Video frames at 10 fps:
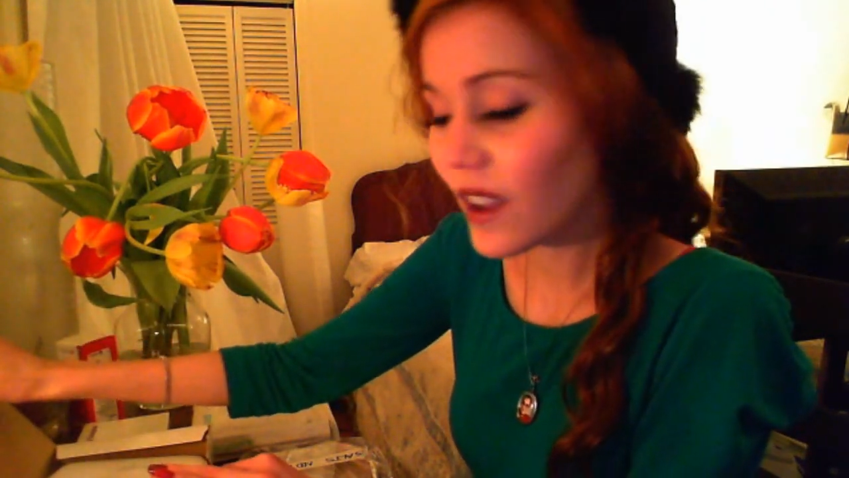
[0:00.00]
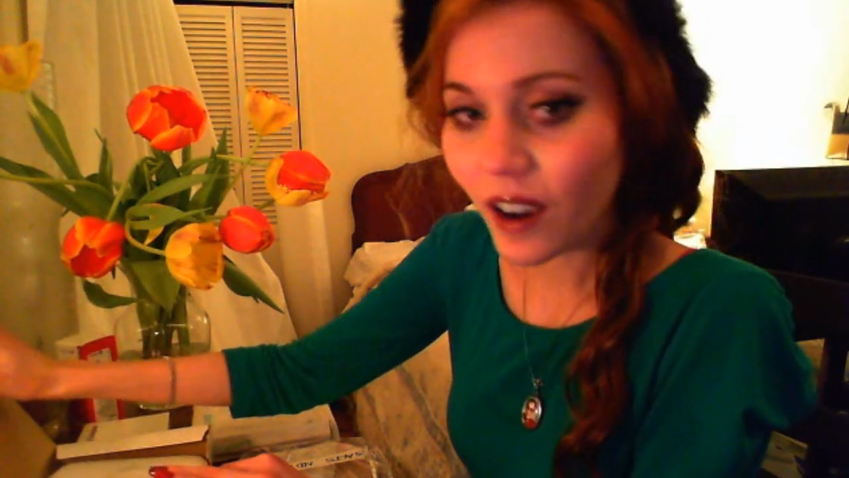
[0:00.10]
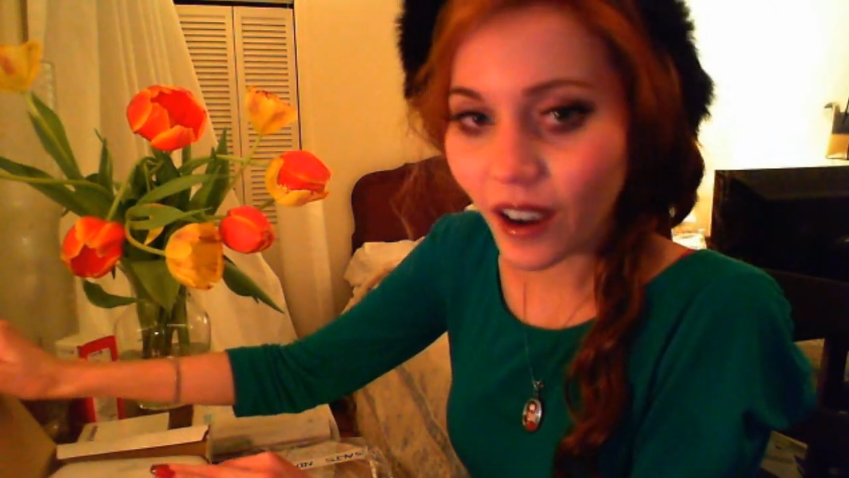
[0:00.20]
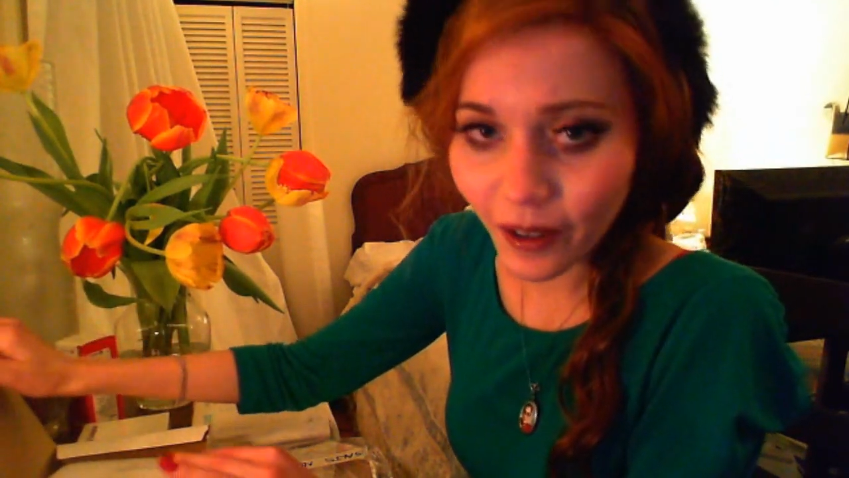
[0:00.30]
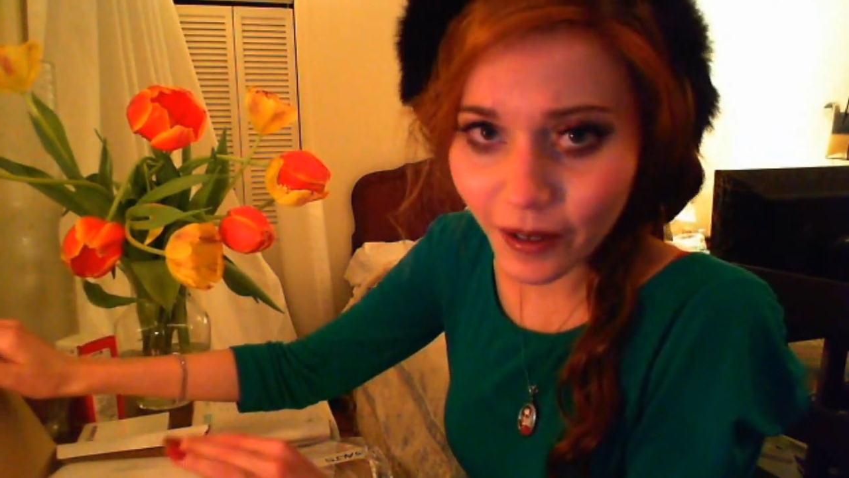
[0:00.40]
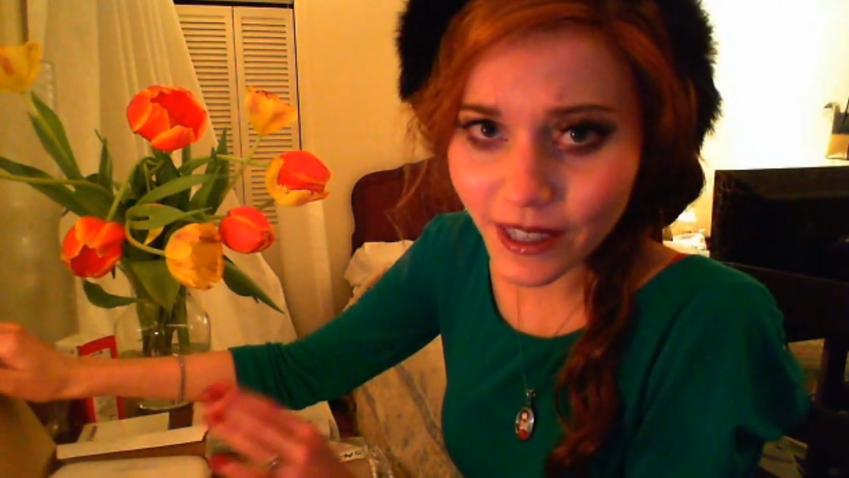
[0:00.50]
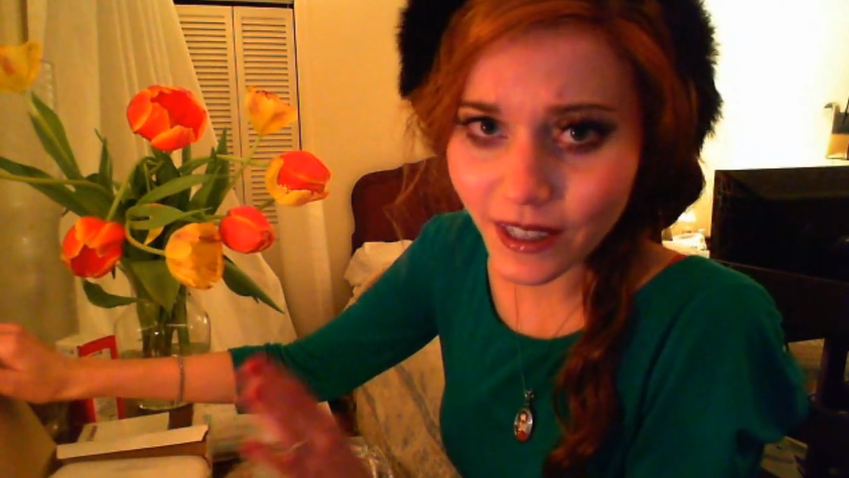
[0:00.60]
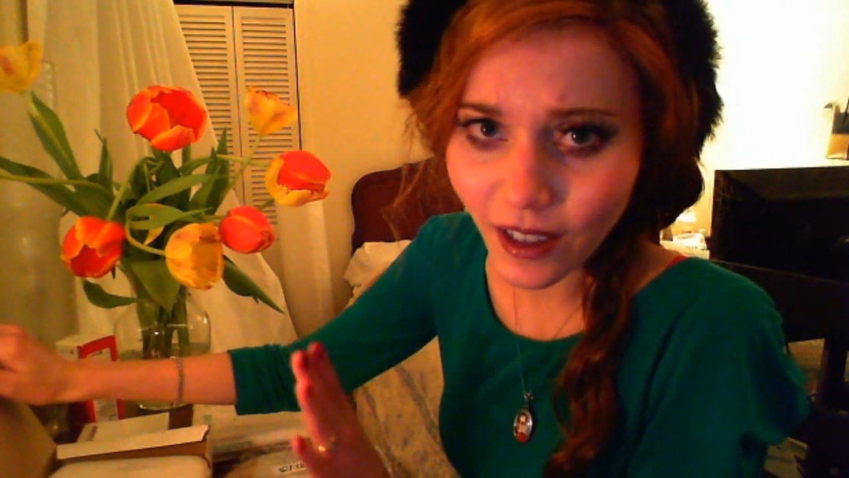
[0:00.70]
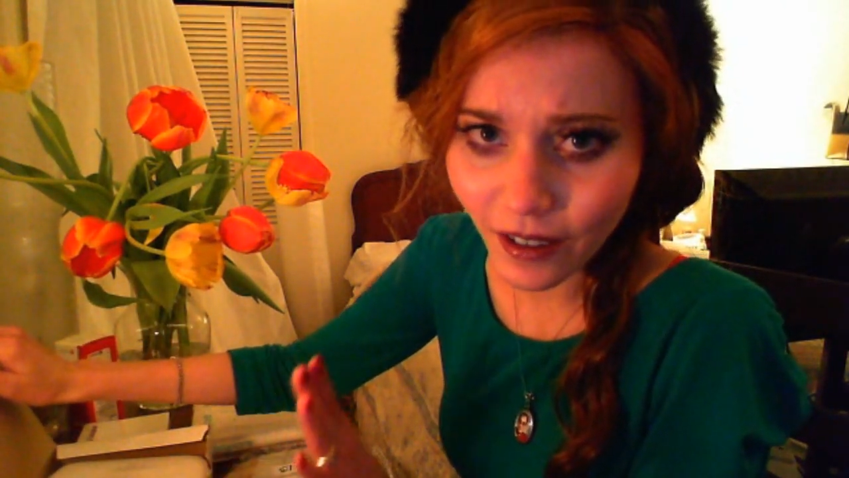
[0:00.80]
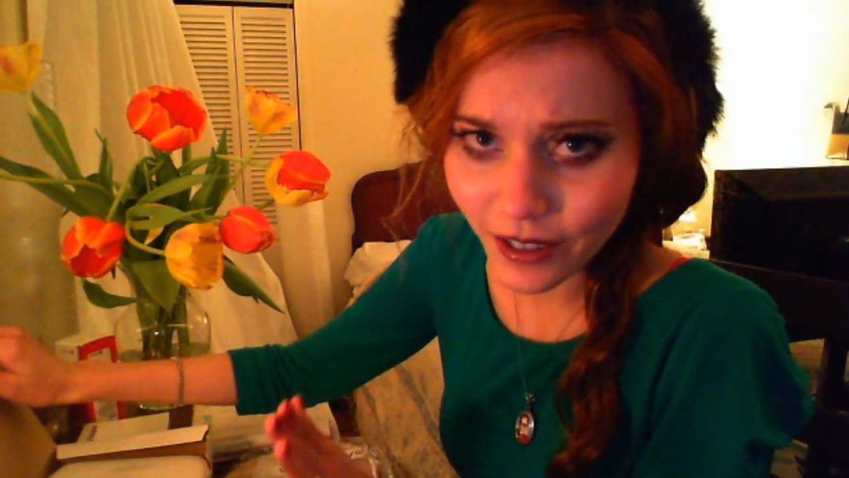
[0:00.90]
I always
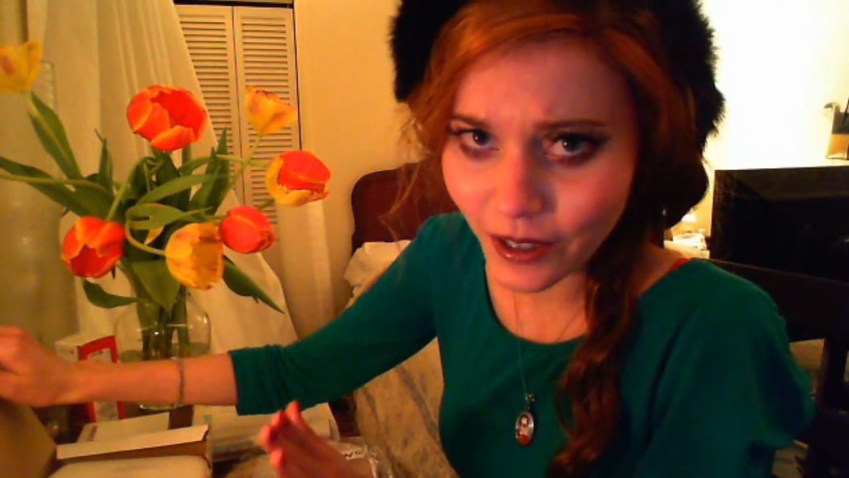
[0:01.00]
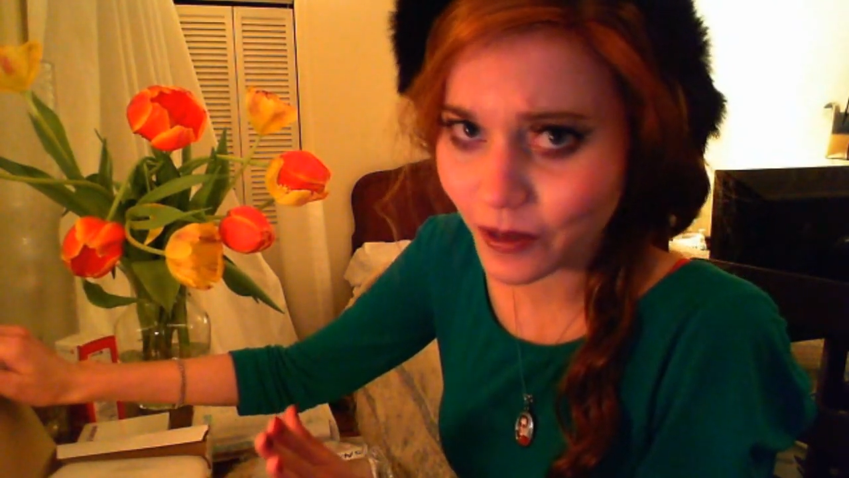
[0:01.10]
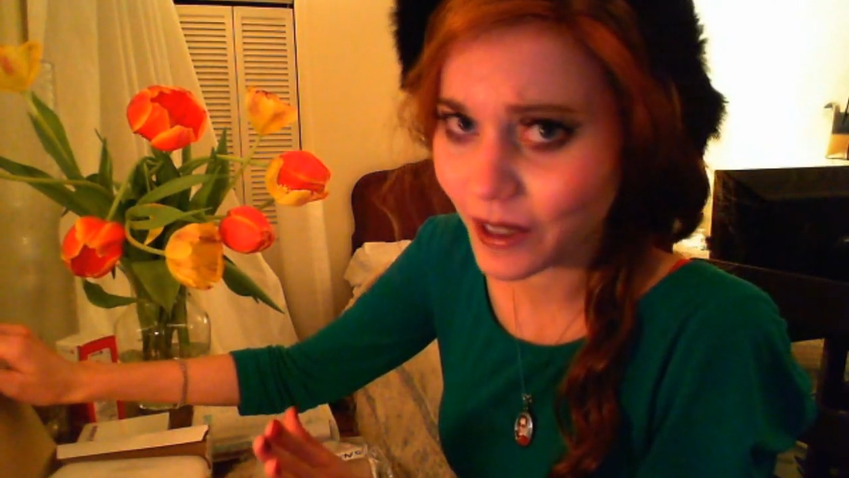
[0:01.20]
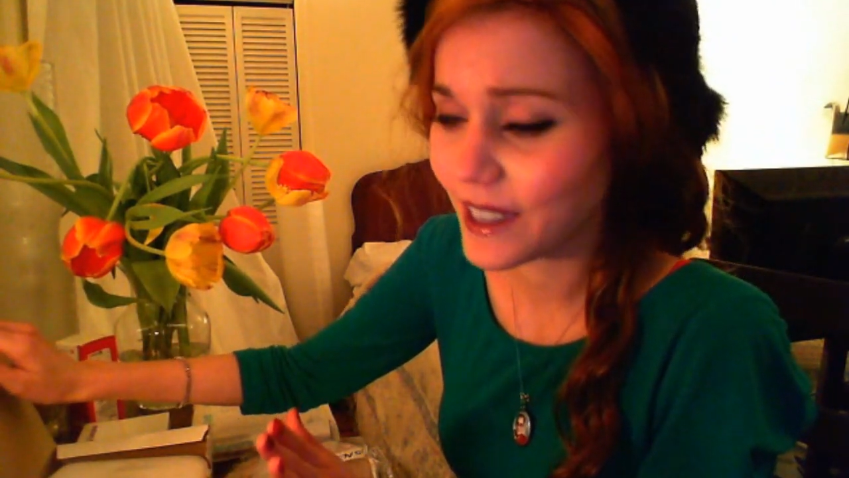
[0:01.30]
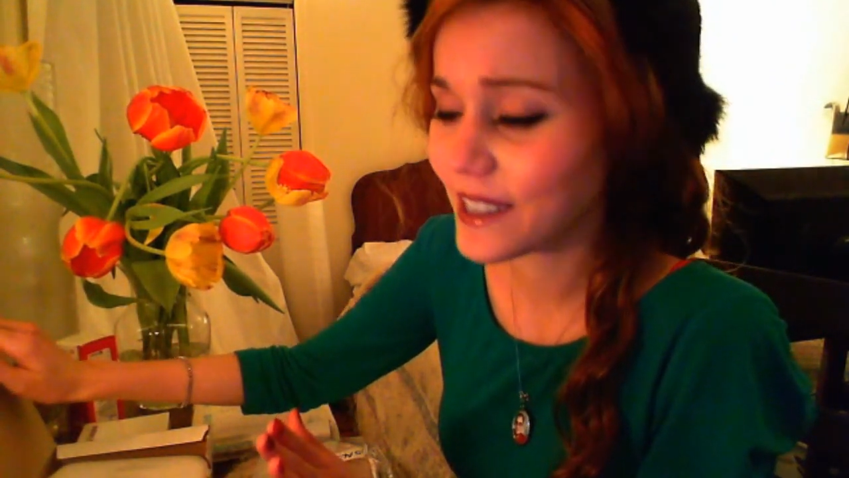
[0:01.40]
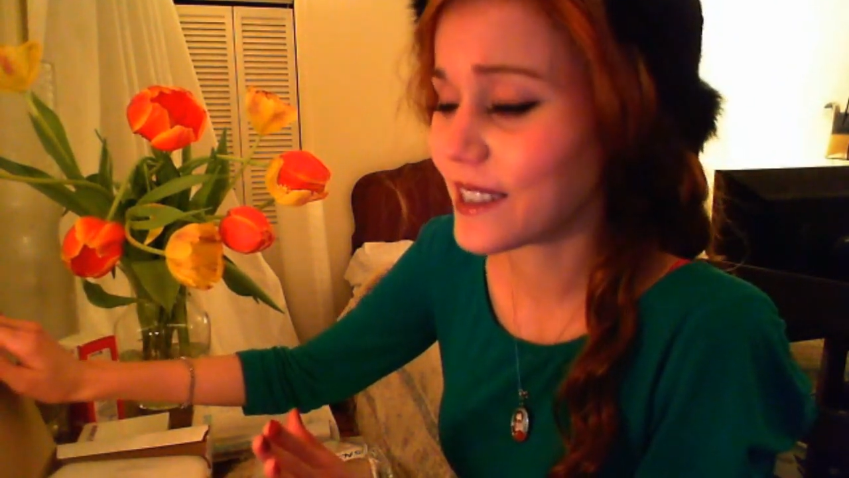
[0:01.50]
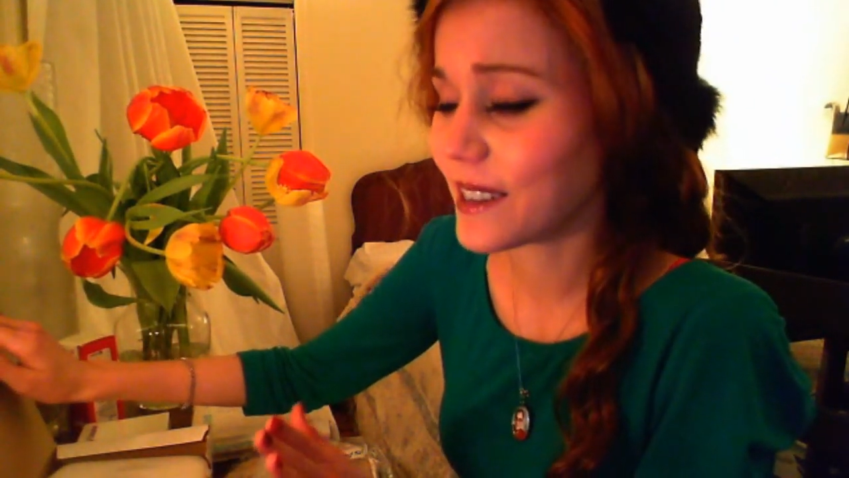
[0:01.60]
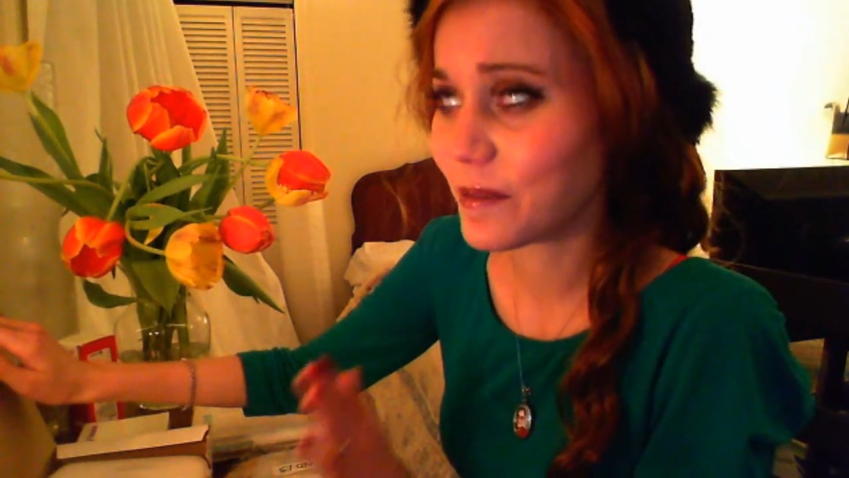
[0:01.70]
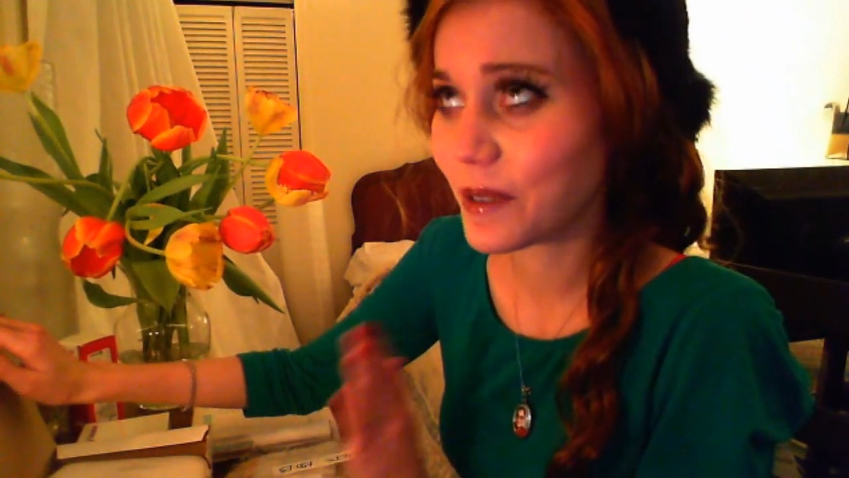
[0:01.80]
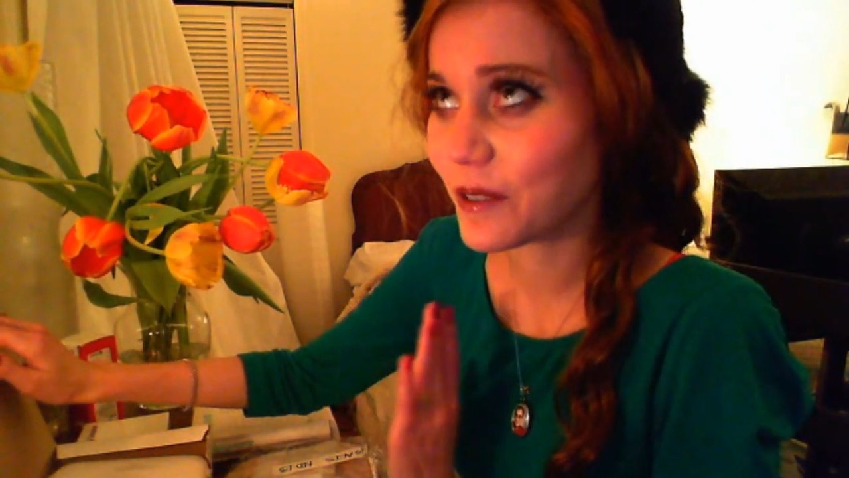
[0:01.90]
loved it when they sent me